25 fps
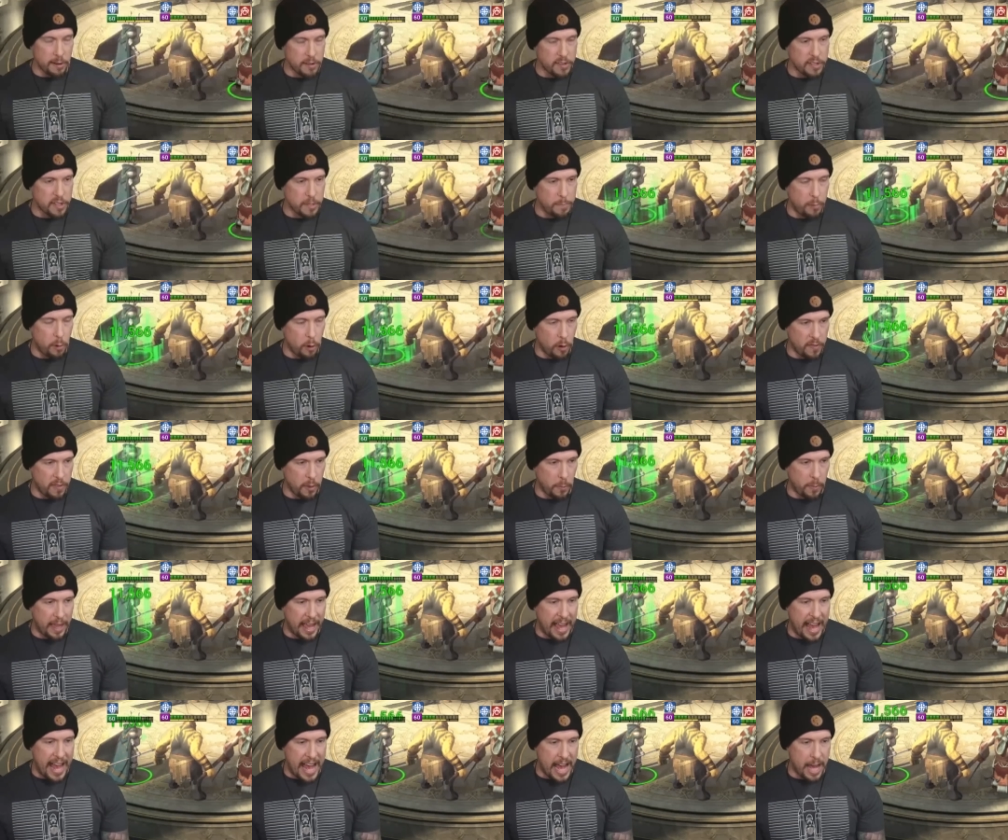support that
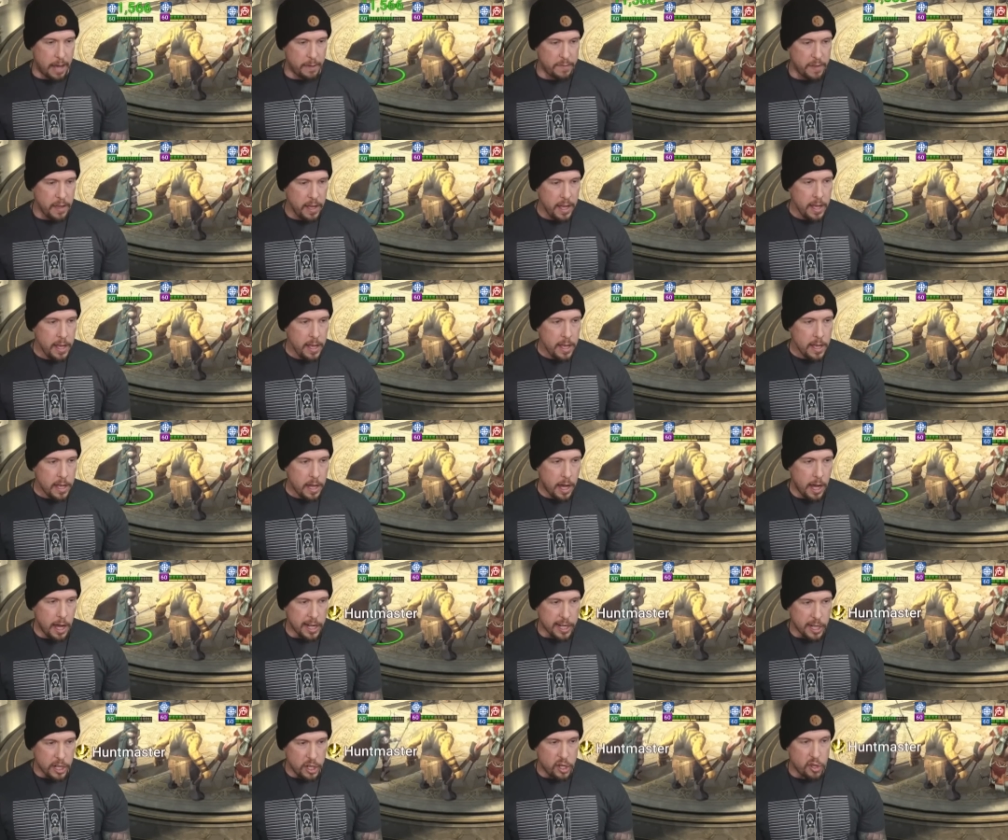we have,
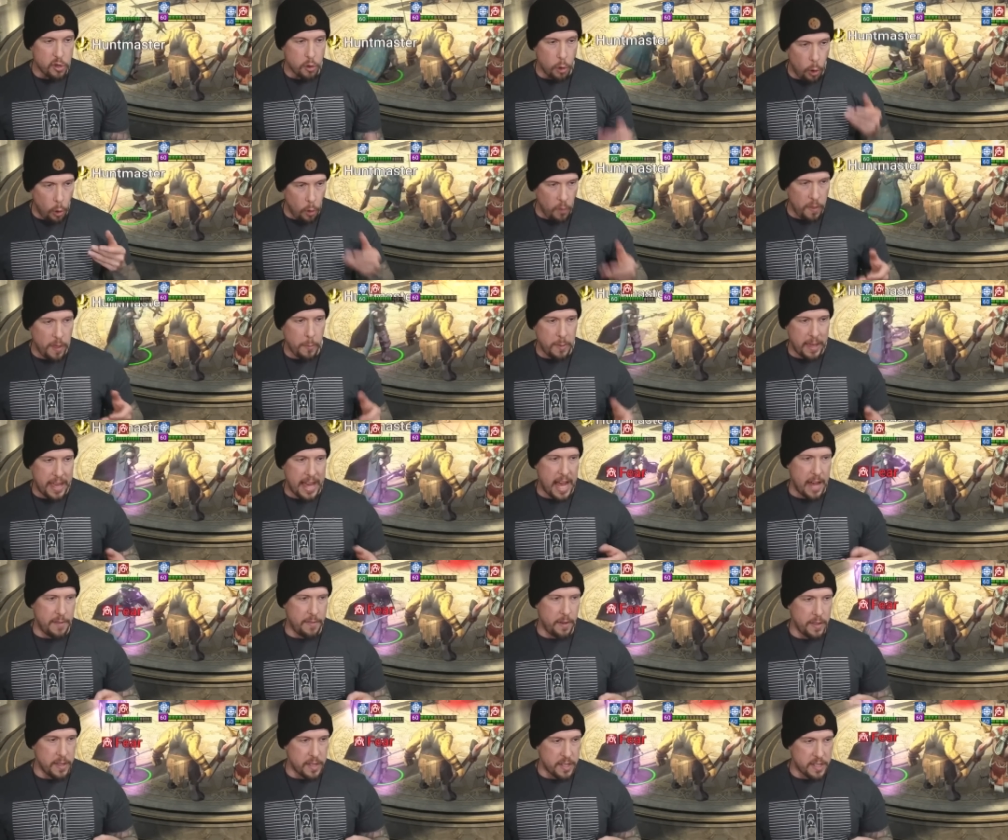control that we
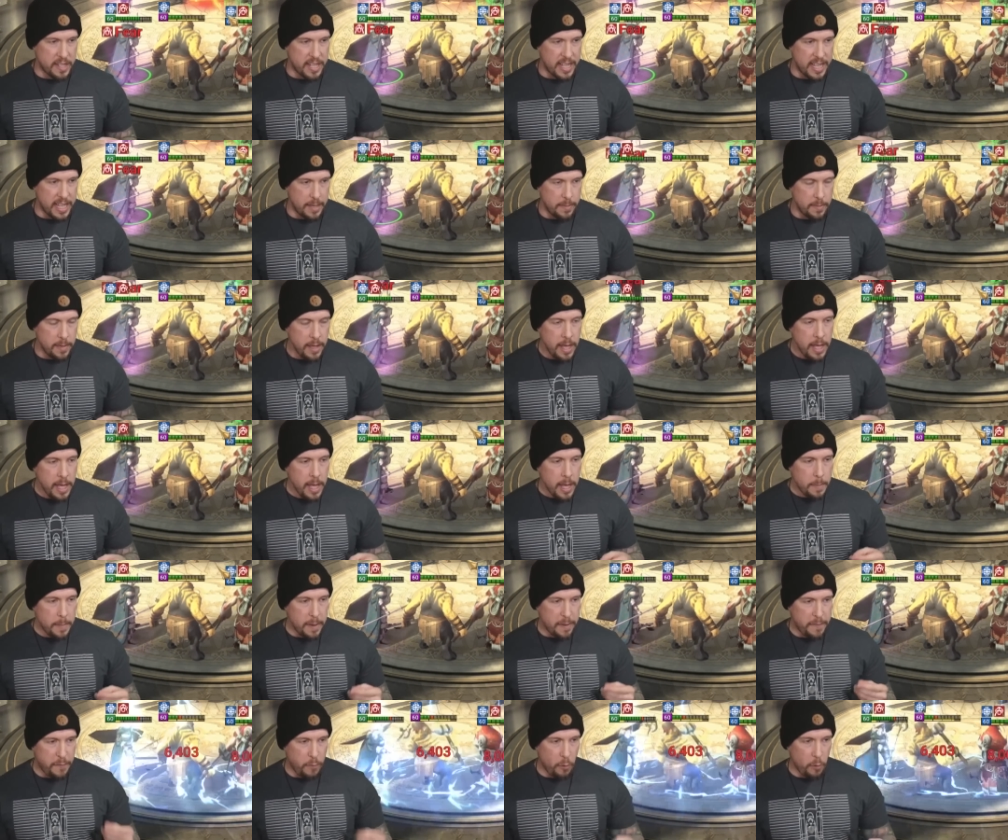have on this team,
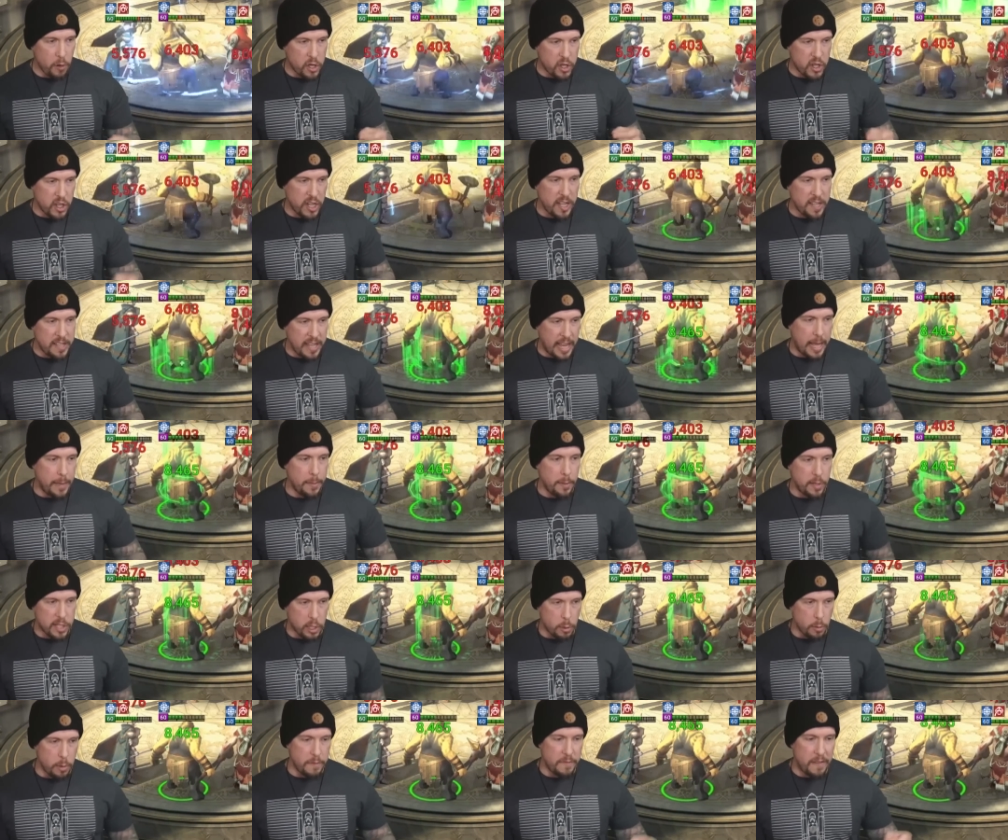before she's able
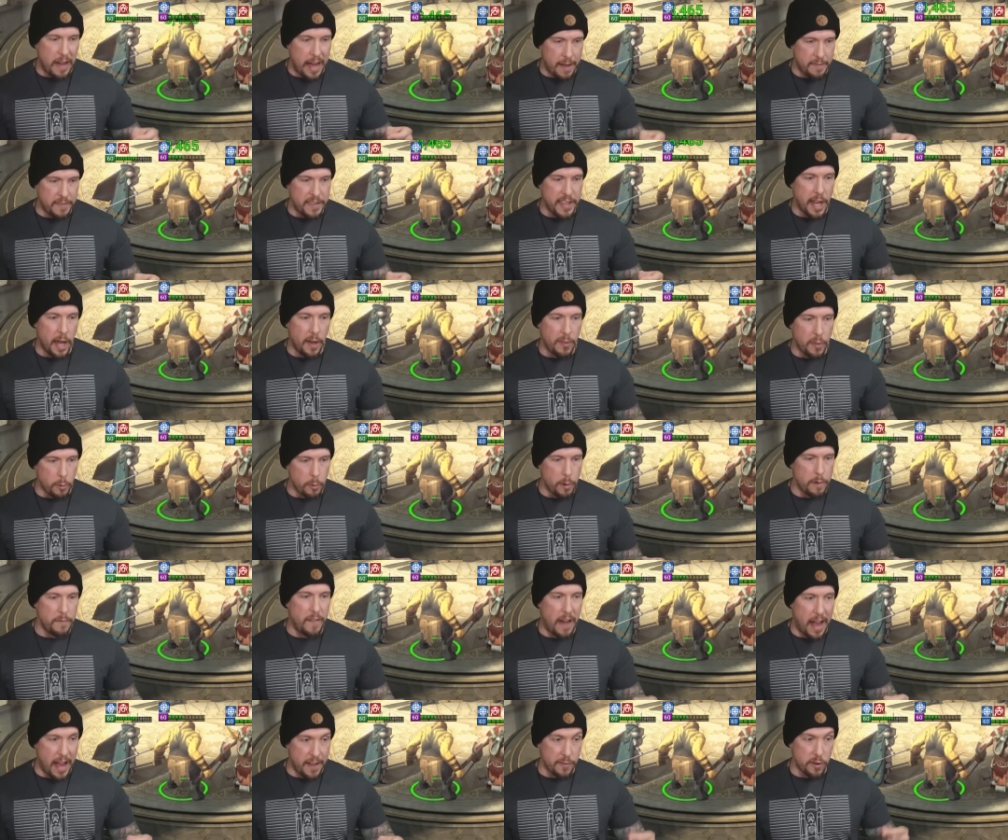to revive the other
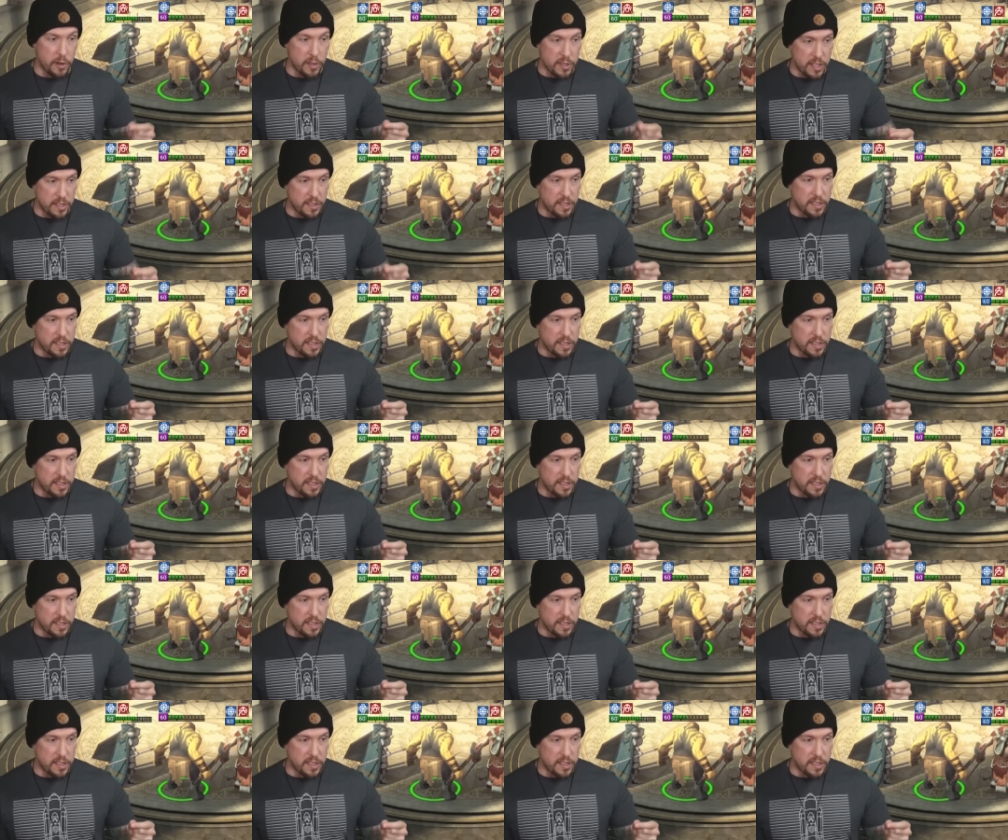Revivers and